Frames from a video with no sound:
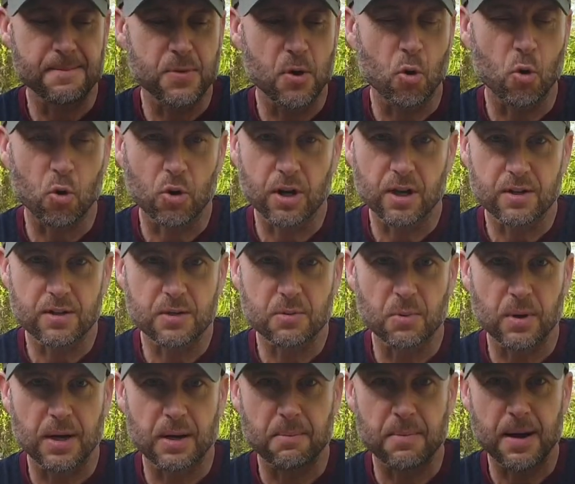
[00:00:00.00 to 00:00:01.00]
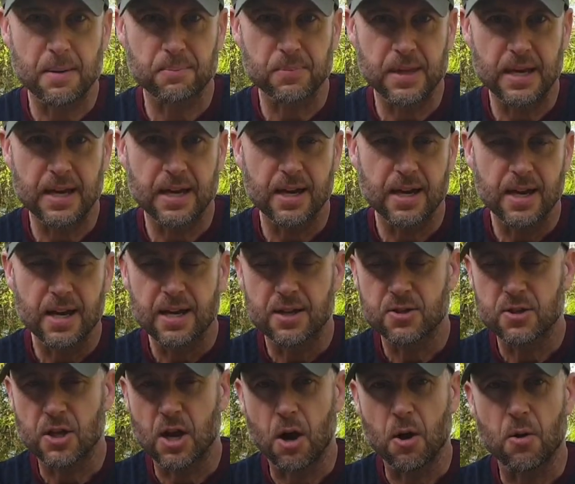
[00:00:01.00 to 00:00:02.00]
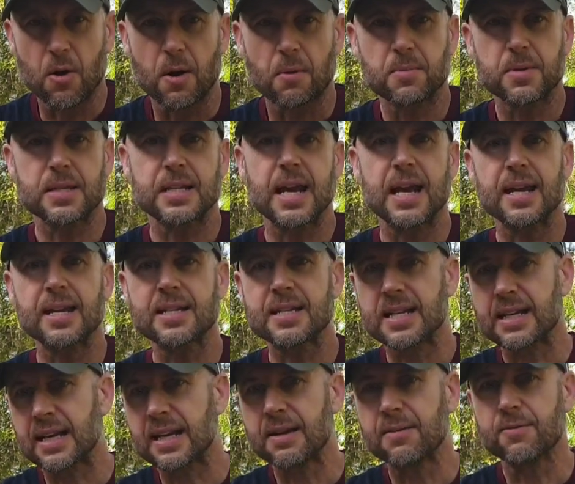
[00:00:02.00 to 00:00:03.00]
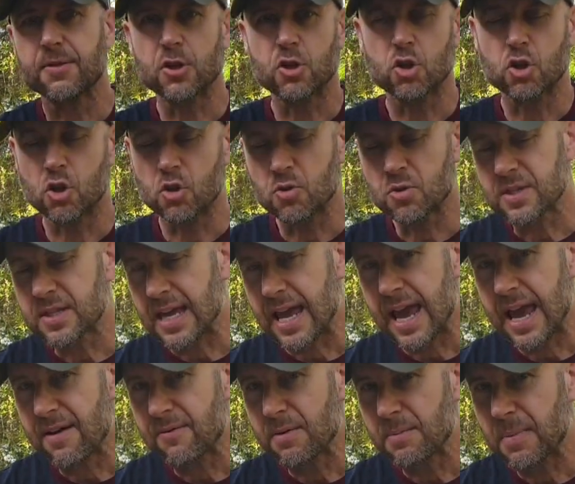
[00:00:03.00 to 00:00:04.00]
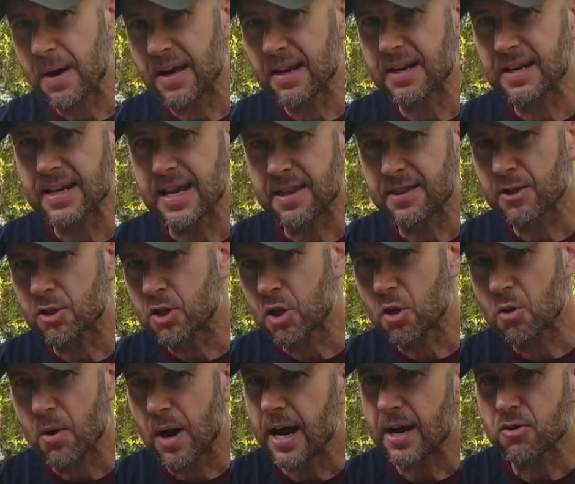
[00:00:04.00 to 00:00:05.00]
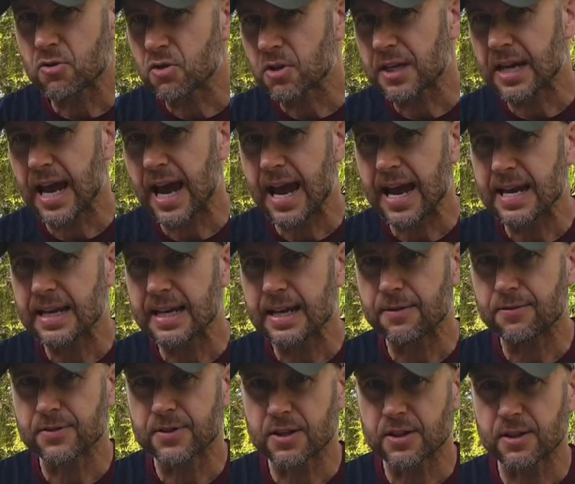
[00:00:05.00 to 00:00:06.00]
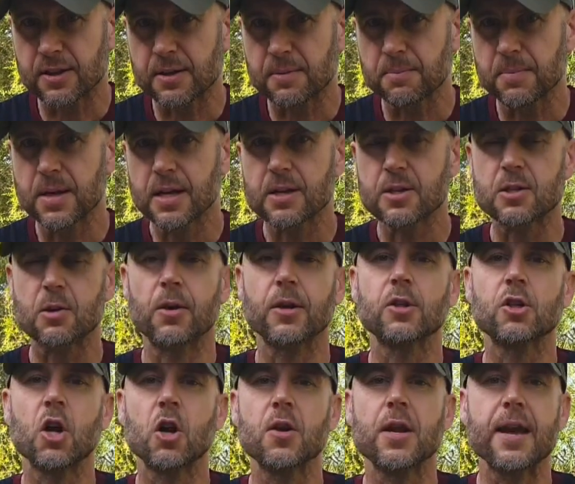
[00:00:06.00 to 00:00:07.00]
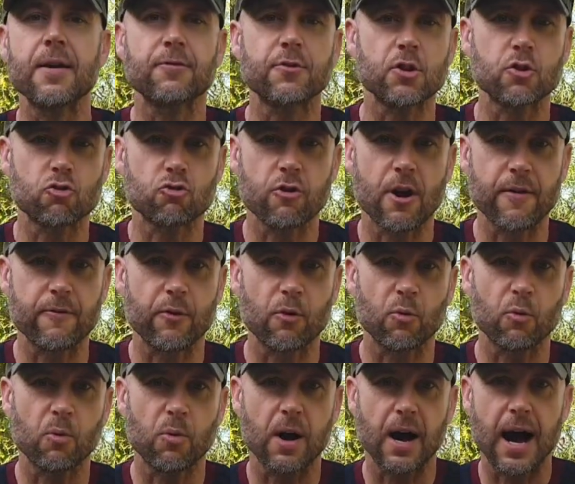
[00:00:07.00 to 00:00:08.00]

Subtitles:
Auckland when I'm up there. So I'm starting to leave the shoes that have about another 200k left in them, so I don't have to travel